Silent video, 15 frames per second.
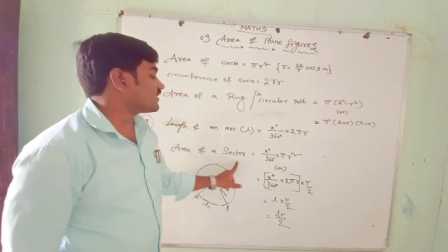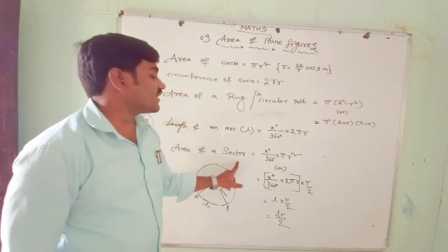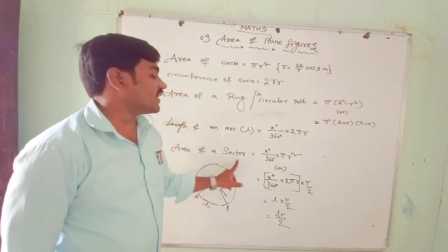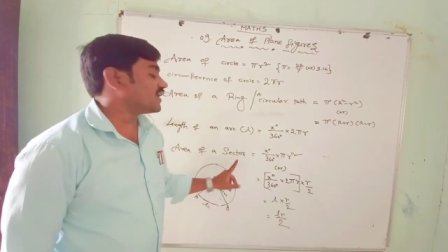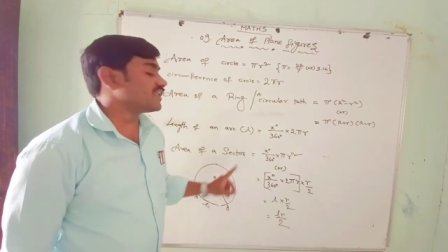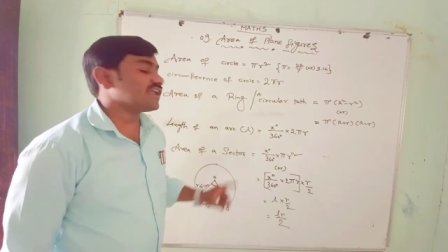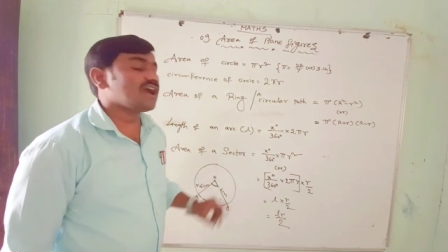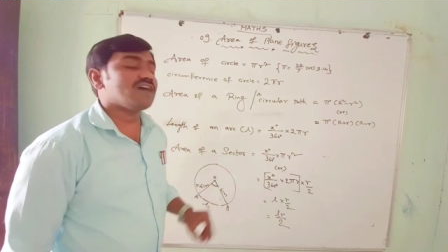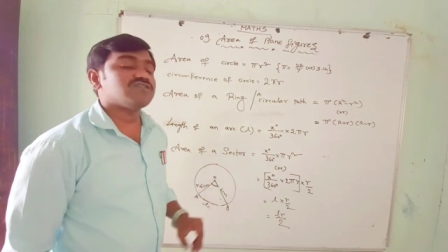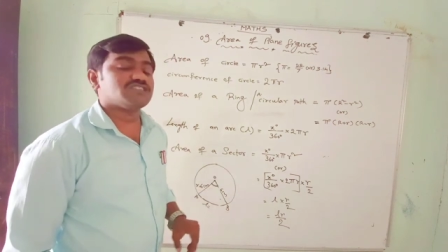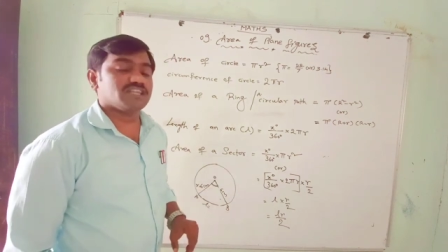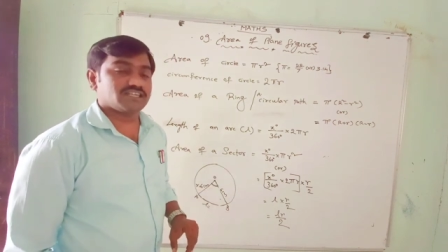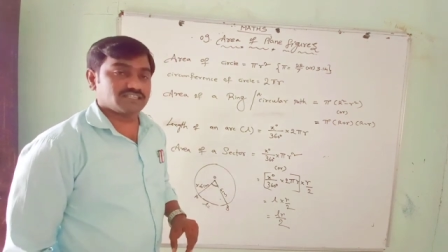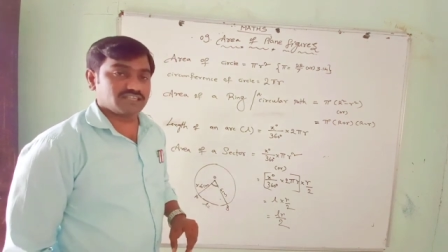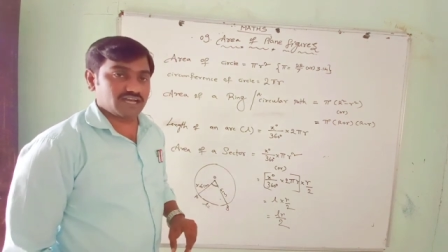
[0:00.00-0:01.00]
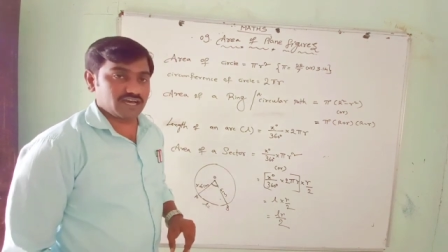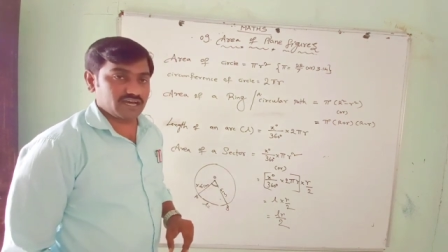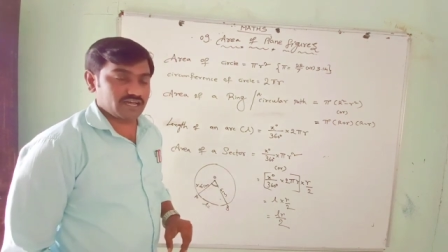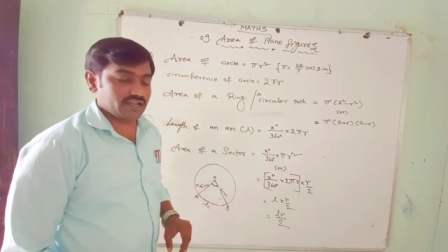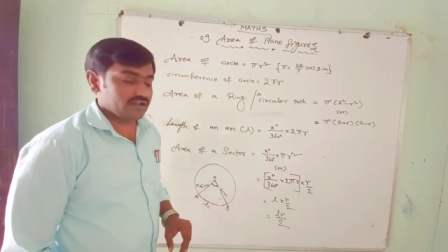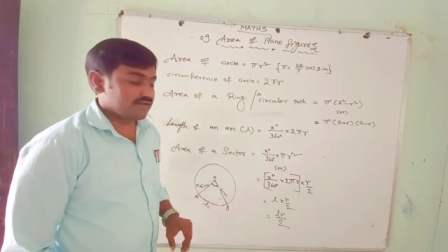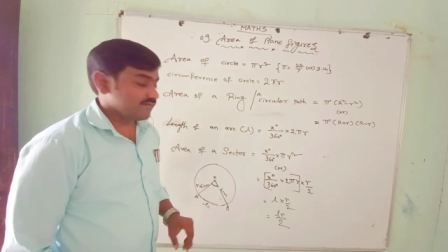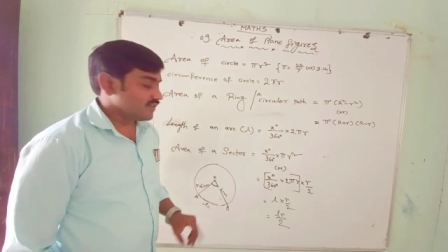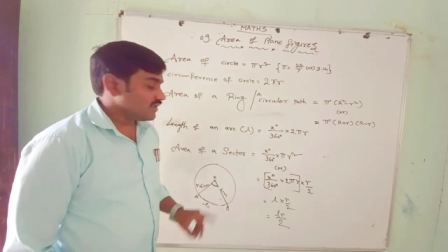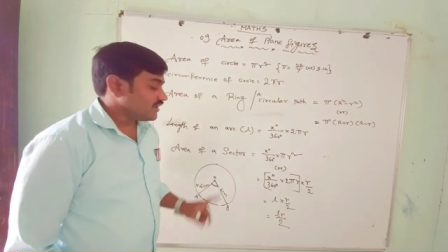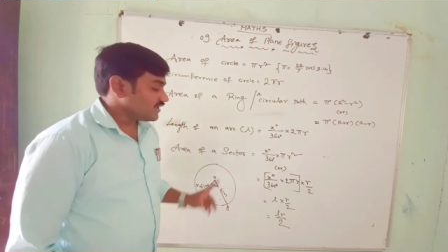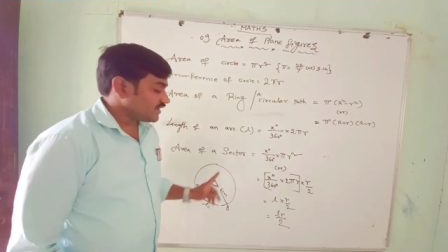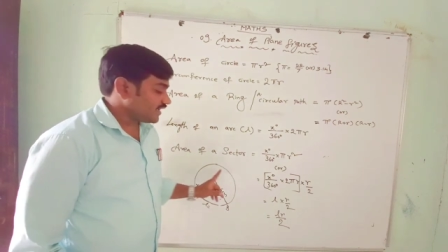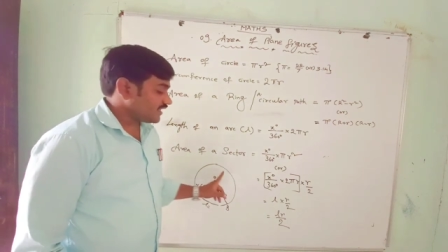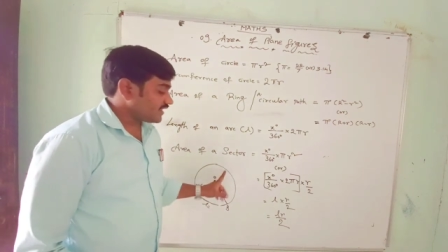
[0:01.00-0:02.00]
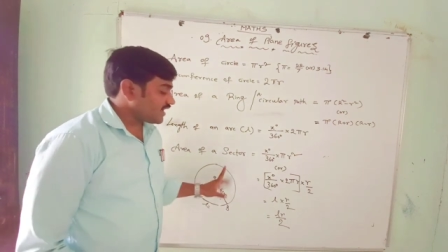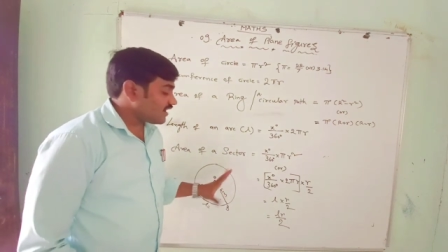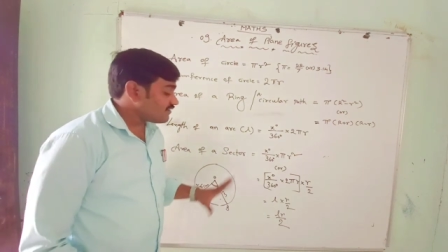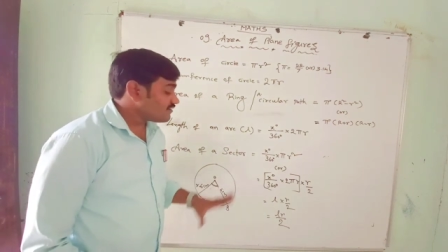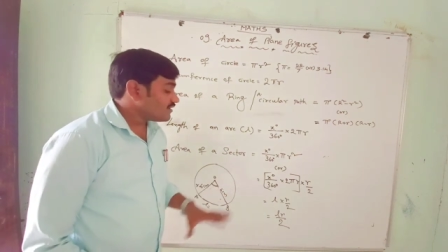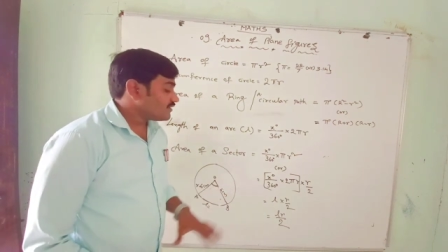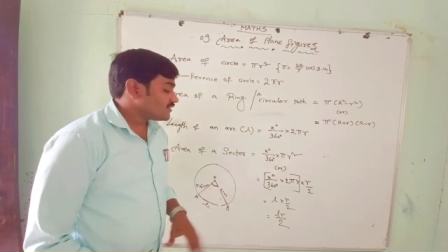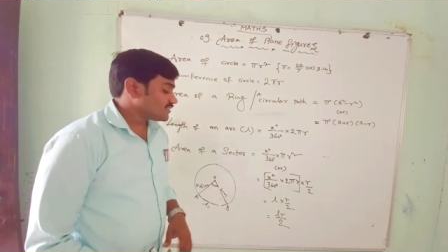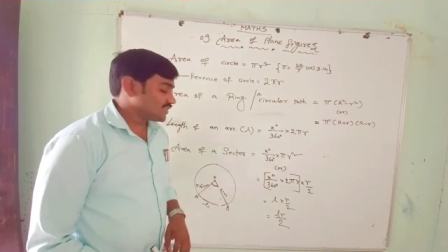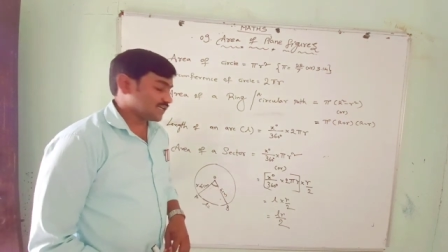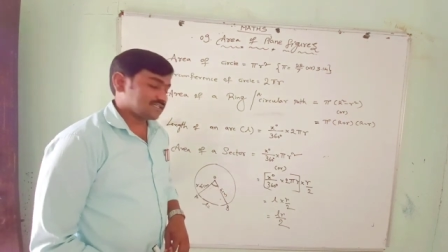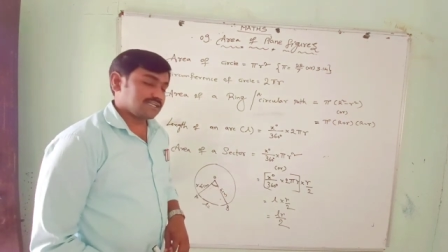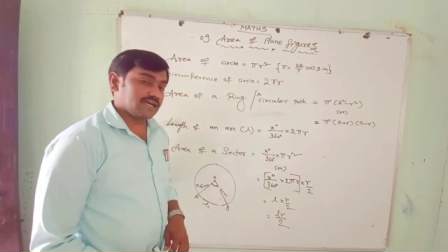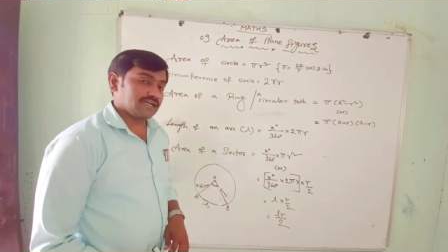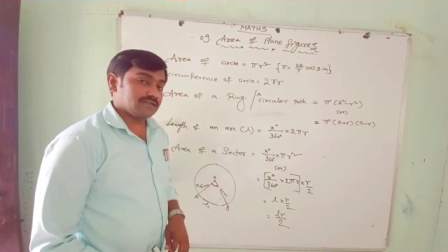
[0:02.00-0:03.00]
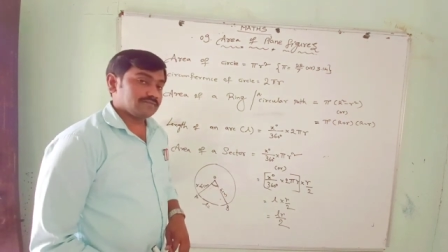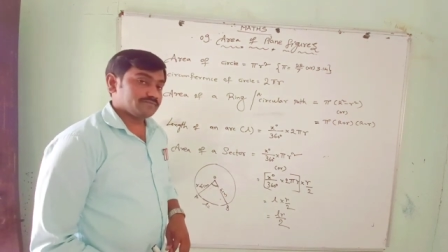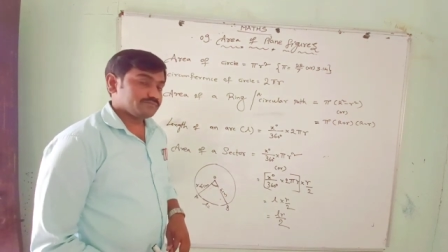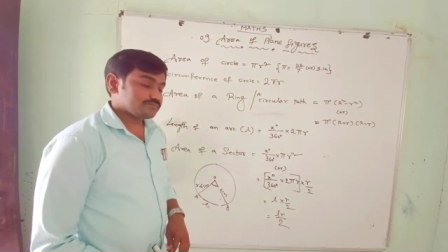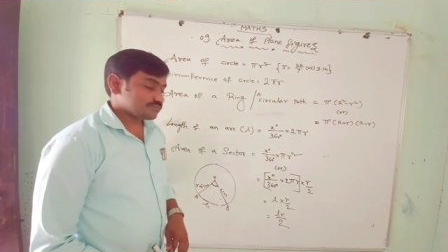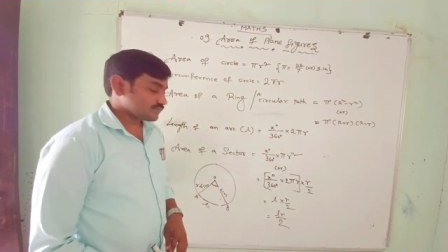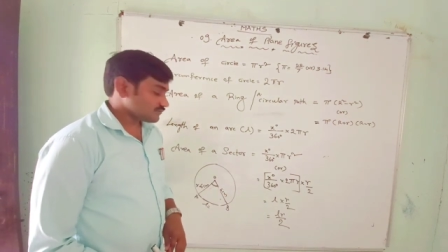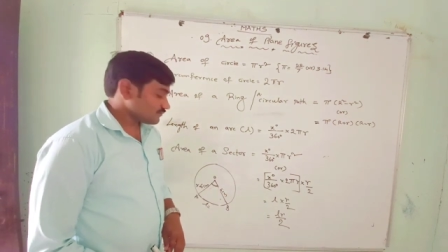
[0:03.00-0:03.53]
the area of sector. Area sector.